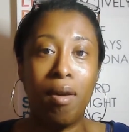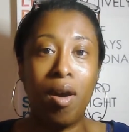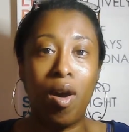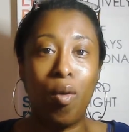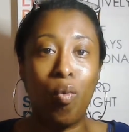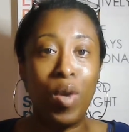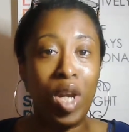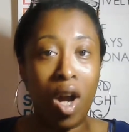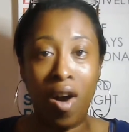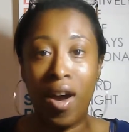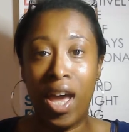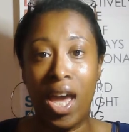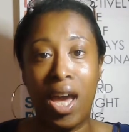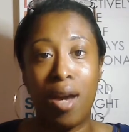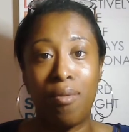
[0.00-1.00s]
we all
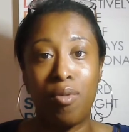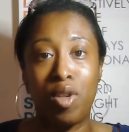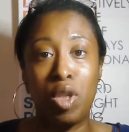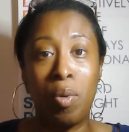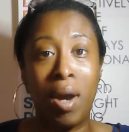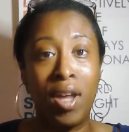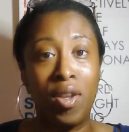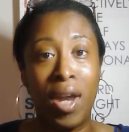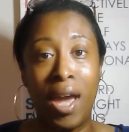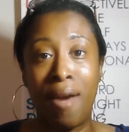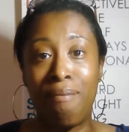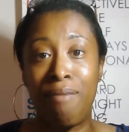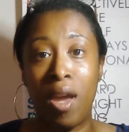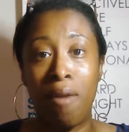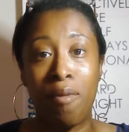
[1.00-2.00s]
have. You either
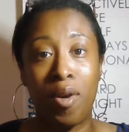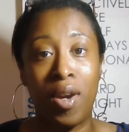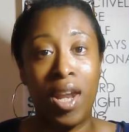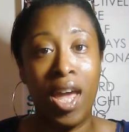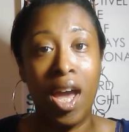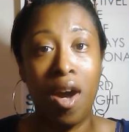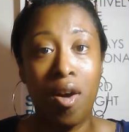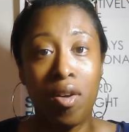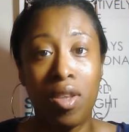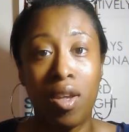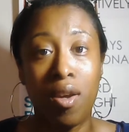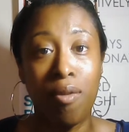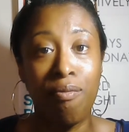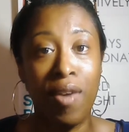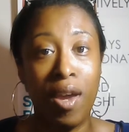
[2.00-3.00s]
have favor in health,
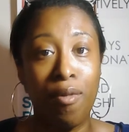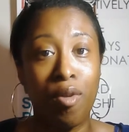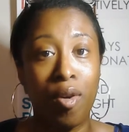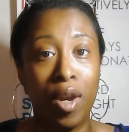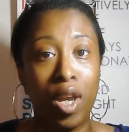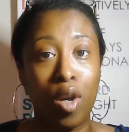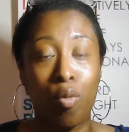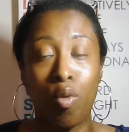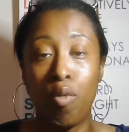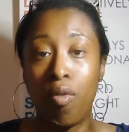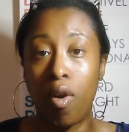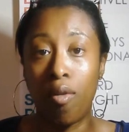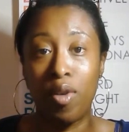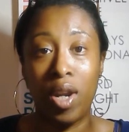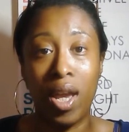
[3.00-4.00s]
favor in a roof
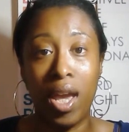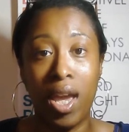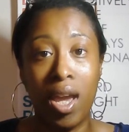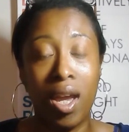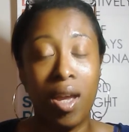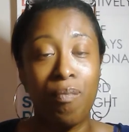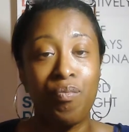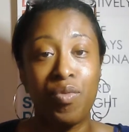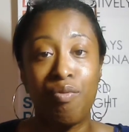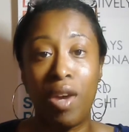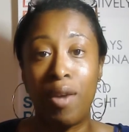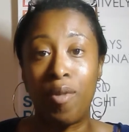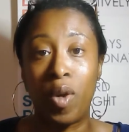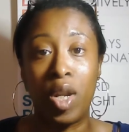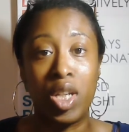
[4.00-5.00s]
over your head,
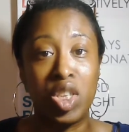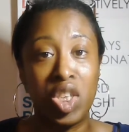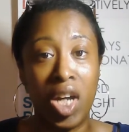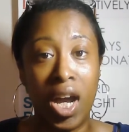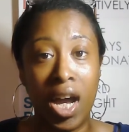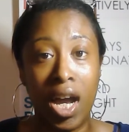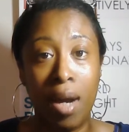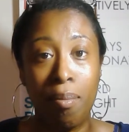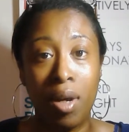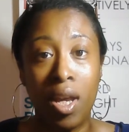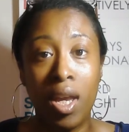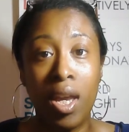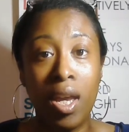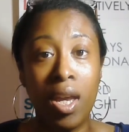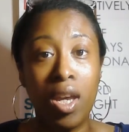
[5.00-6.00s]
favor in a job,
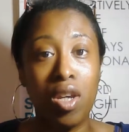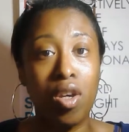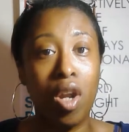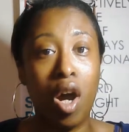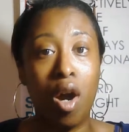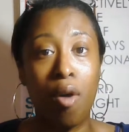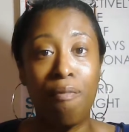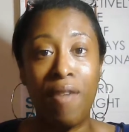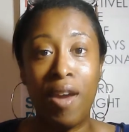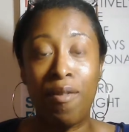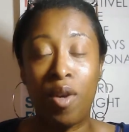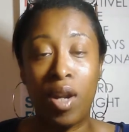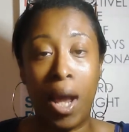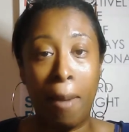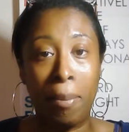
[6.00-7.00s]
favor
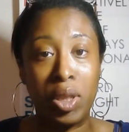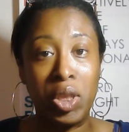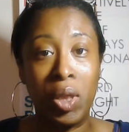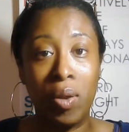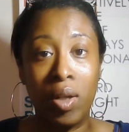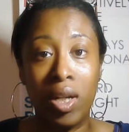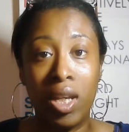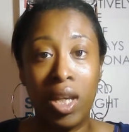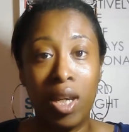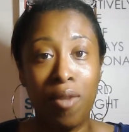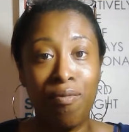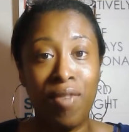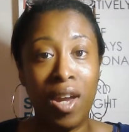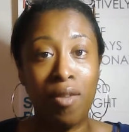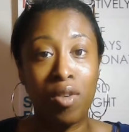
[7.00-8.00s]
in opportunity,
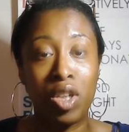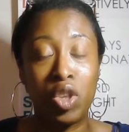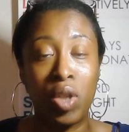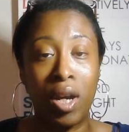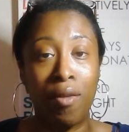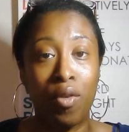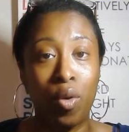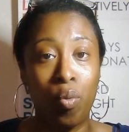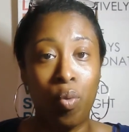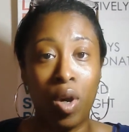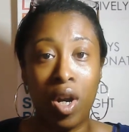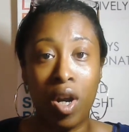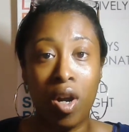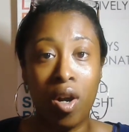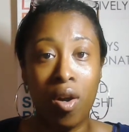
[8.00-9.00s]
favor to travel the
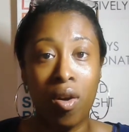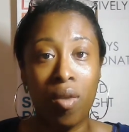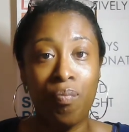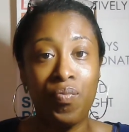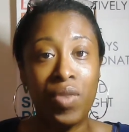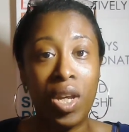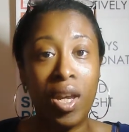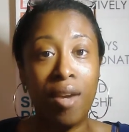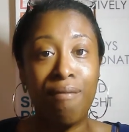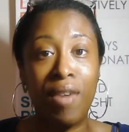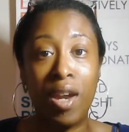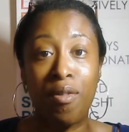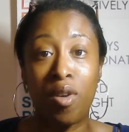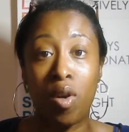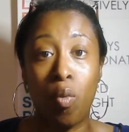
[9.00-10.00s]
world,
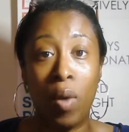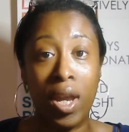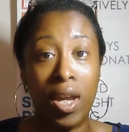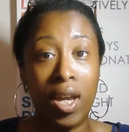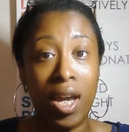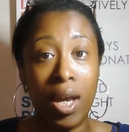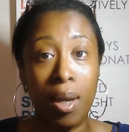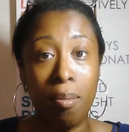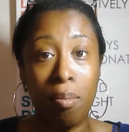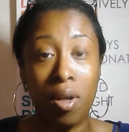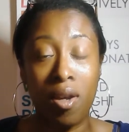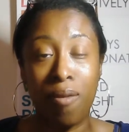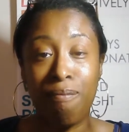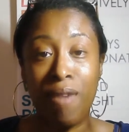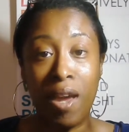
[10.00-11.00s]
favor to wake up,
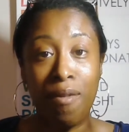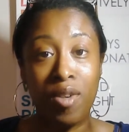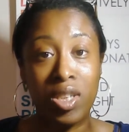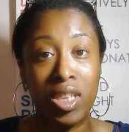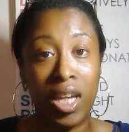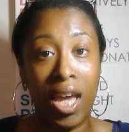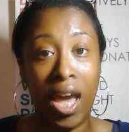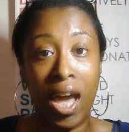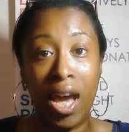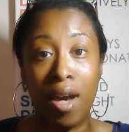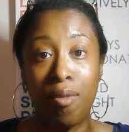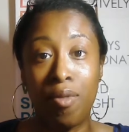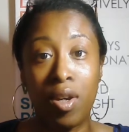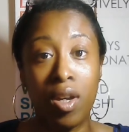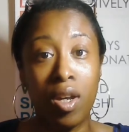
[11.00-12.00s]
favor to
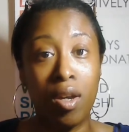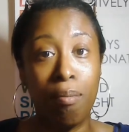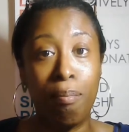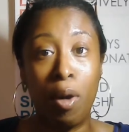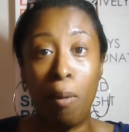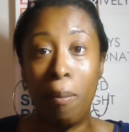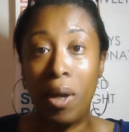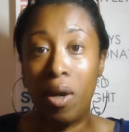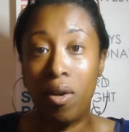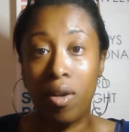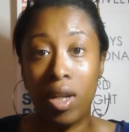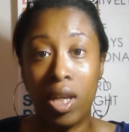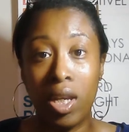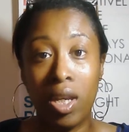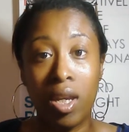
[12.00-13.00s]
have
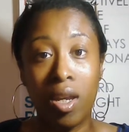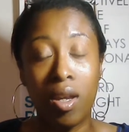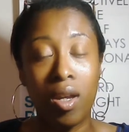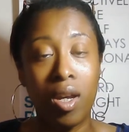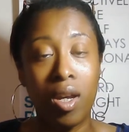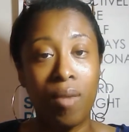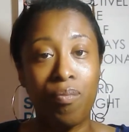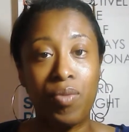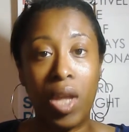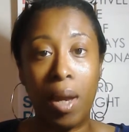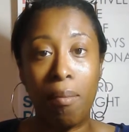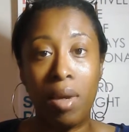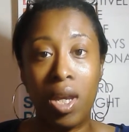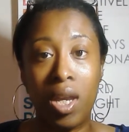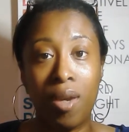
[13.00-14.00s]
mobility. I
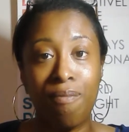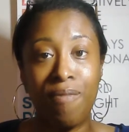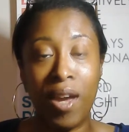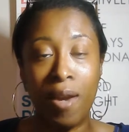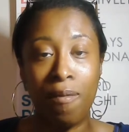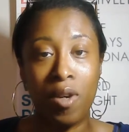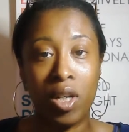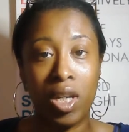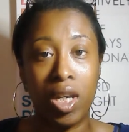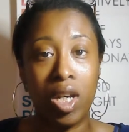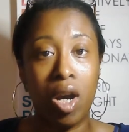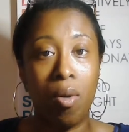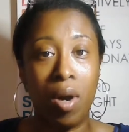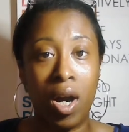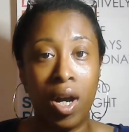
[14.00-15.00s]
mean, favor can
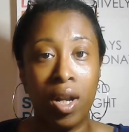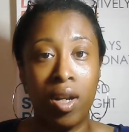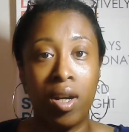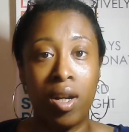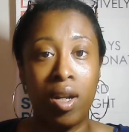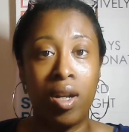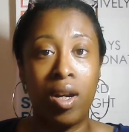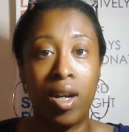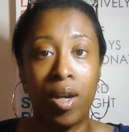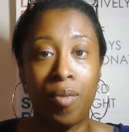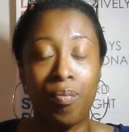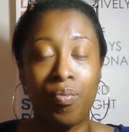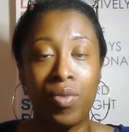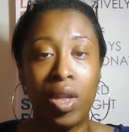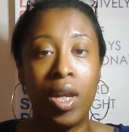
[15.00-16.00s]
go on and on and
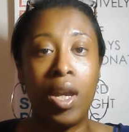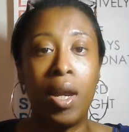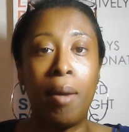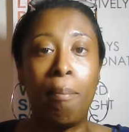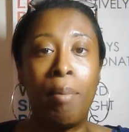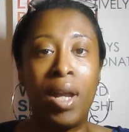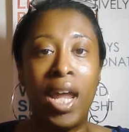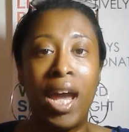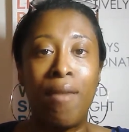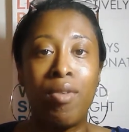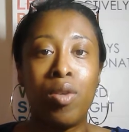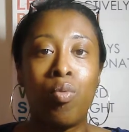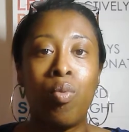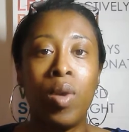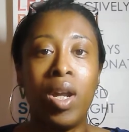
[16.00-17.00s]
on. But have
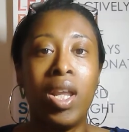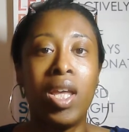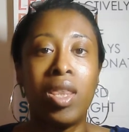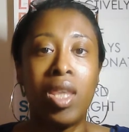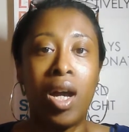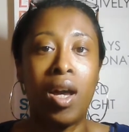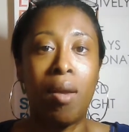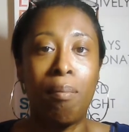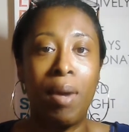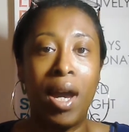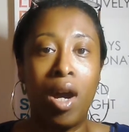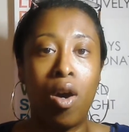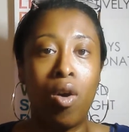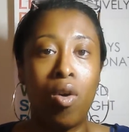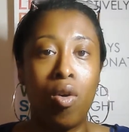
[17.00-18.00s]
we really thought
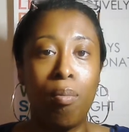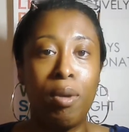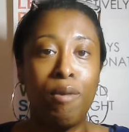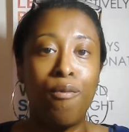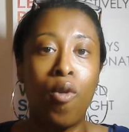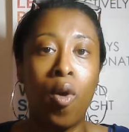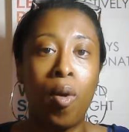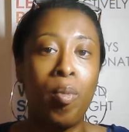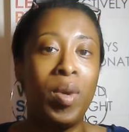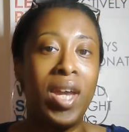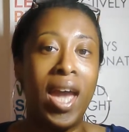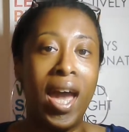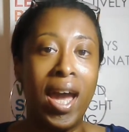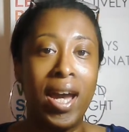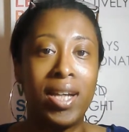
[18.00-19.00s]
about, before we
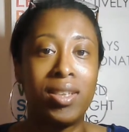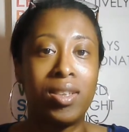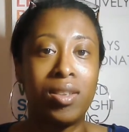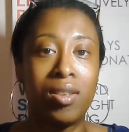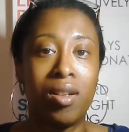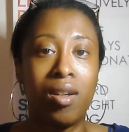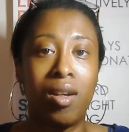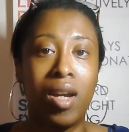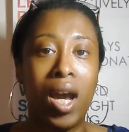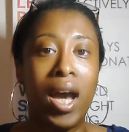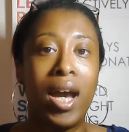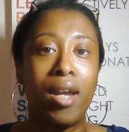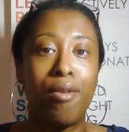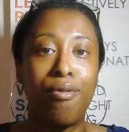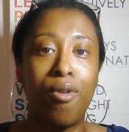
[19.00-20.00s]
ask
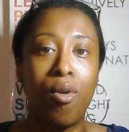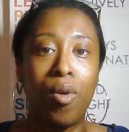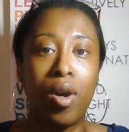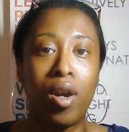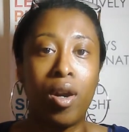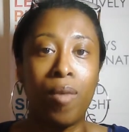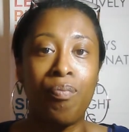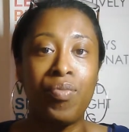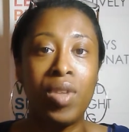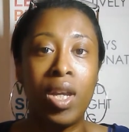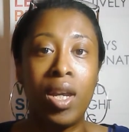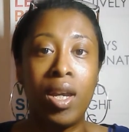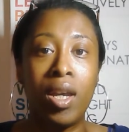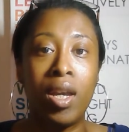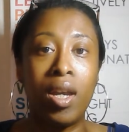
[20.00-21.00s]
God for
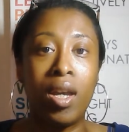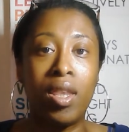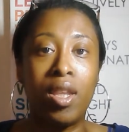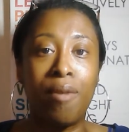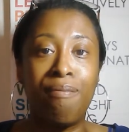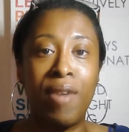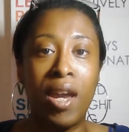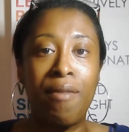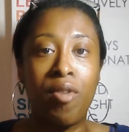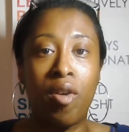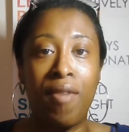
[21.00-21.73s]
the favor of